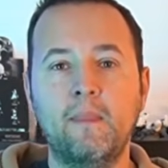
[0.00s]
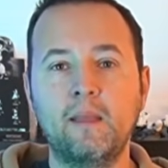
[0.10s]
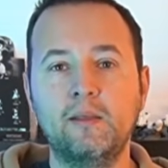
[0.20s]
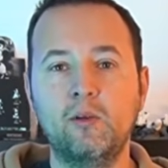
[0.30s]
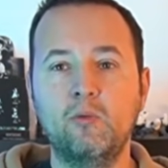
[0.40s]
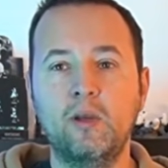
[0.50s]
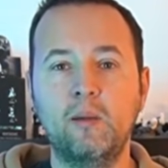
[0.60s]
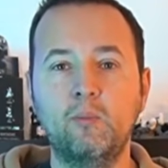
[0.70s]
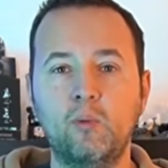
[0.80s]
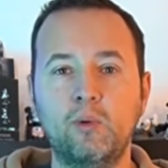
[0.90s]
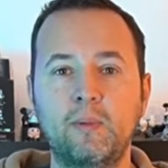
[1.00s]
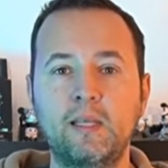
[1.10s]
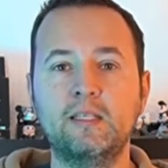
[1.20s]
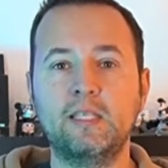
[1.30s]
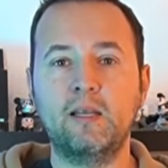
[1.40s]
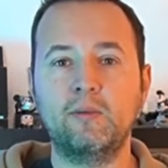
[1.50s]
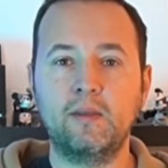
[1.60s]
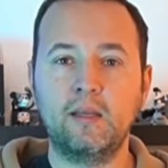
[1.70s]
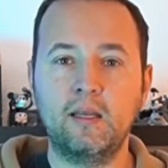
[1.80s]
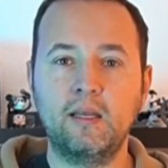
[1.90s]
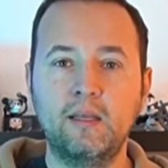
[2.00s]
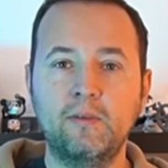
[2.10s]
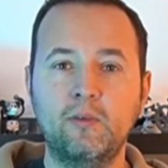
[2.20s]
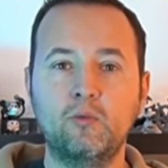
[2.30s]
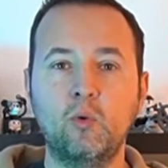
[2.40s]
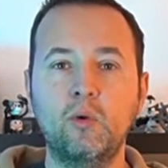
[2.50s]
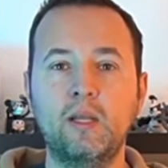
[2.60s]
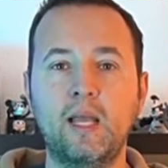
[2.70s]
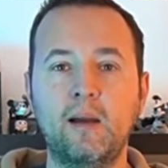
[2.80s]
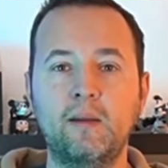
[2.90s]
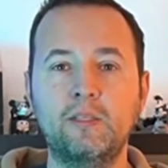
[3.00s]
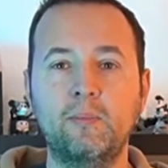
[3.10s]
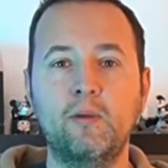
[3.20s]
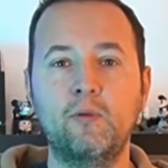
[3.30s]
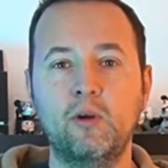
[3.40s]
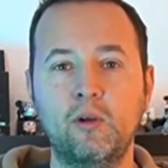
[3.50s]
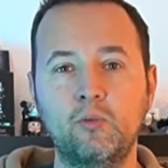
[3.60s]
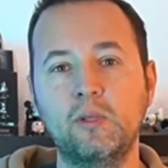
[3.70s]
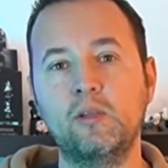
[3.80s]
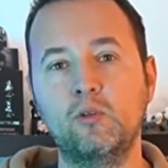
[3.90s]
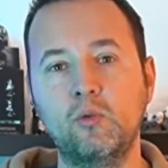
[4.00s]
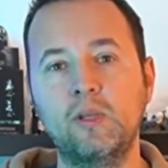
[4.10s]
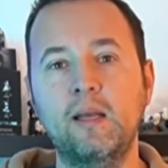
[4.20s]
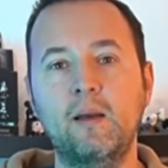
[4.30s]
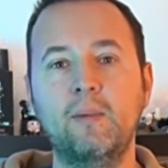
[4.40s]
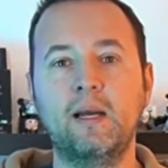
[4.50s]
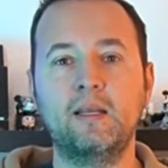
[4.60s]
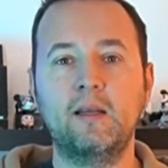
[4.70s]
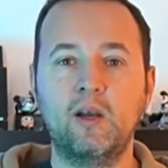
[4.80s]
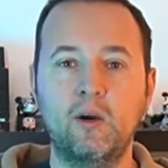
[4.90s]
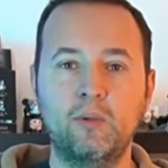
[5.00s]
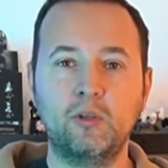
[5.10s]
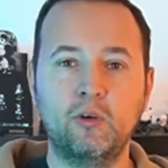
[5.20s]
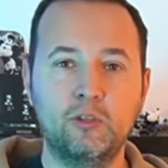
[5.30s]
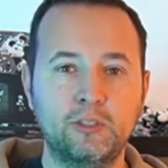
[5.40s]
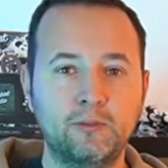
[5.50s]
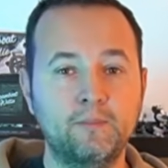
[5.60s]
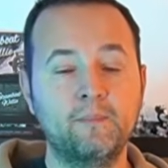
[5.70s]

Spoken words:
That's not really a problem in itself. If the roller carries a bit of dirt with it, you could end up getting the carpet dirty.